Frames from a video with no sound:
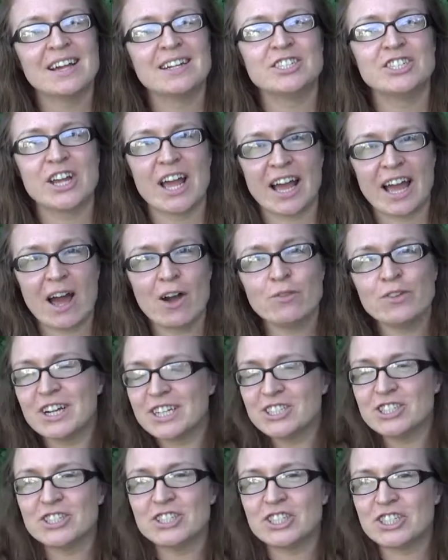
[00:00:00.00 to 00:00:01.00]
check out
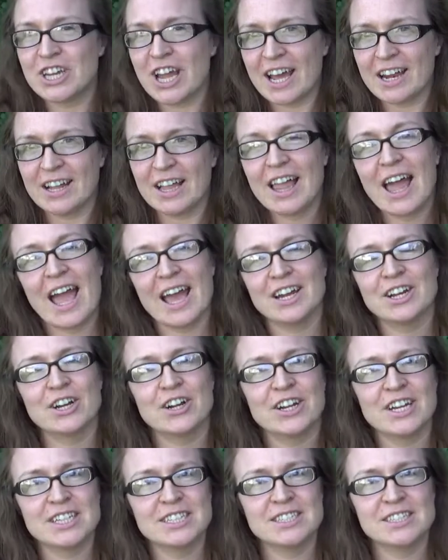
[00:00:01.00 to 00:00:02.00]
Rachel's channel and
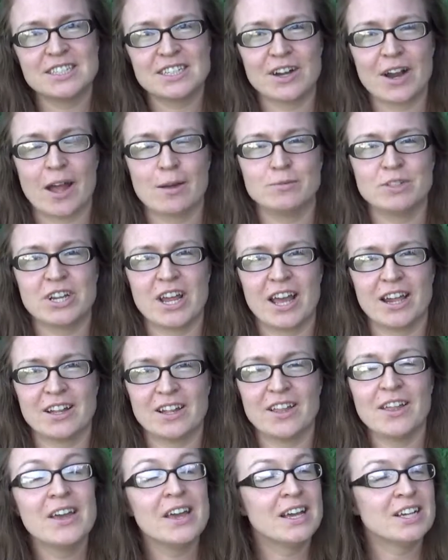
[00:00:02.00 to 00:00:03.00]
her Instagram
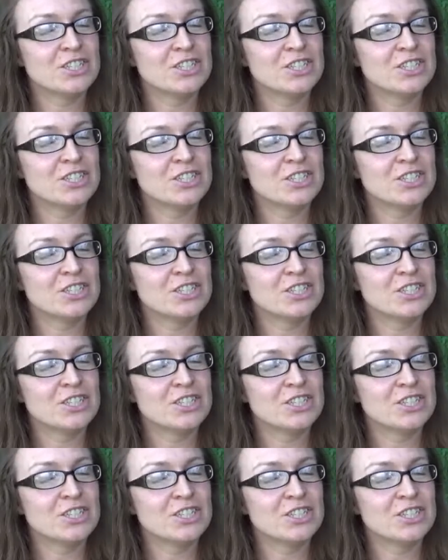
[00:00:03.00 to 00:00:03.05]
channel.